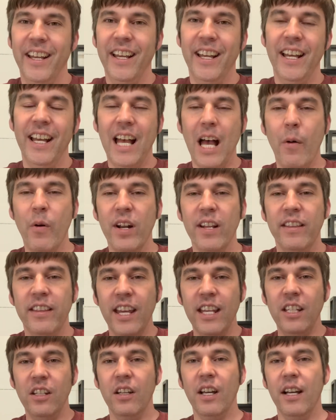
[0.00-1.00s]
I want to
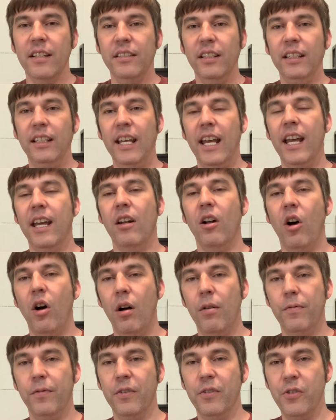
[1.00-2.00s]
thank you guys again
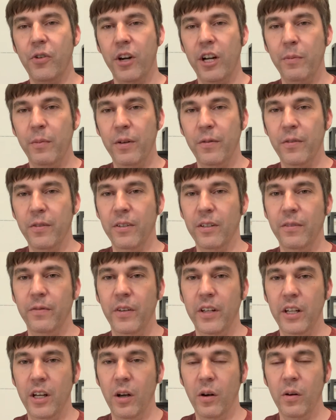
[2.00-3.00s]
all for joining me for this
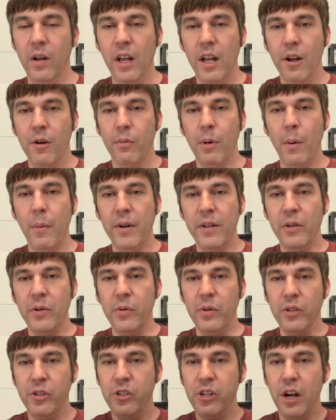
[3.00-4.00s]
video. Remember
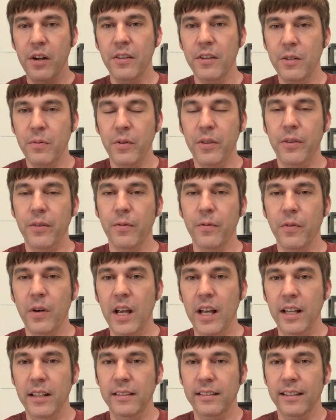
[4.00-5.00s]
to share this with your
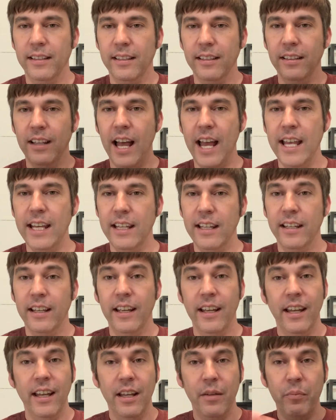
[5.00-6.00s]
friends, like,
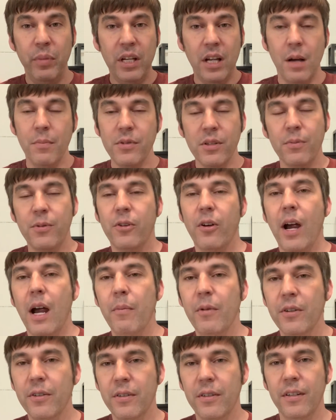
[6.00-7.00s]
become
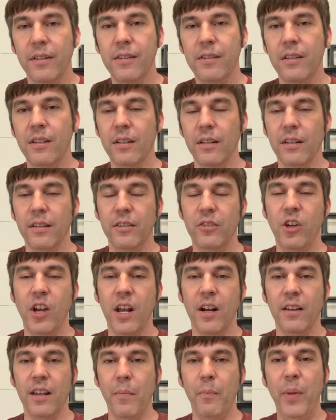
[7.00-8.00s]
subscribers. This is the
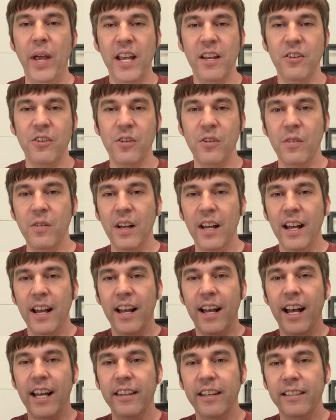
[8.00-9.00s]
channel that pays you.
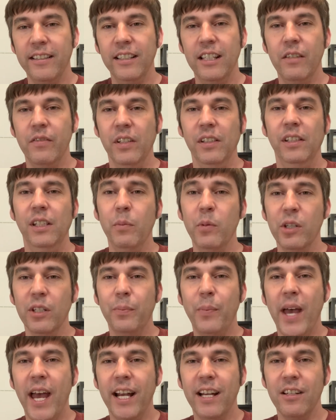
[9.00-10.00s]
I'd like to give a stimulus
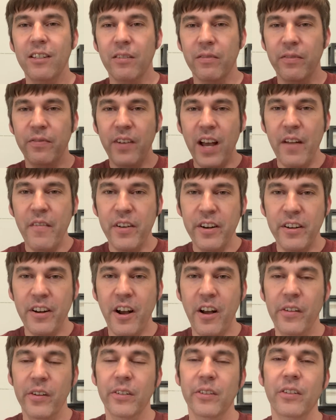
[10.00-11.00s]
package of five hundred
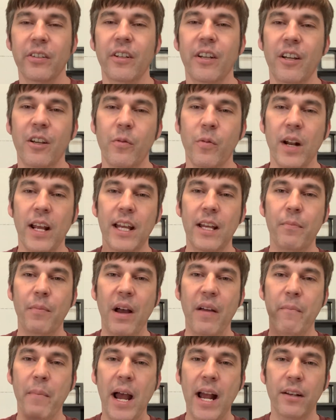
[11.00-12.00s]
dollars when I hit
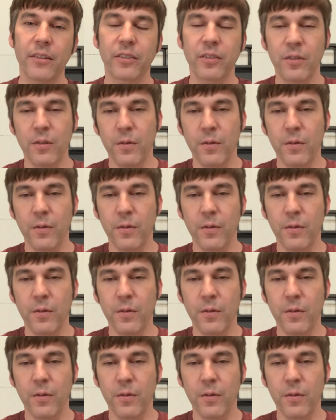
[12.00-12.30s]
my milestone of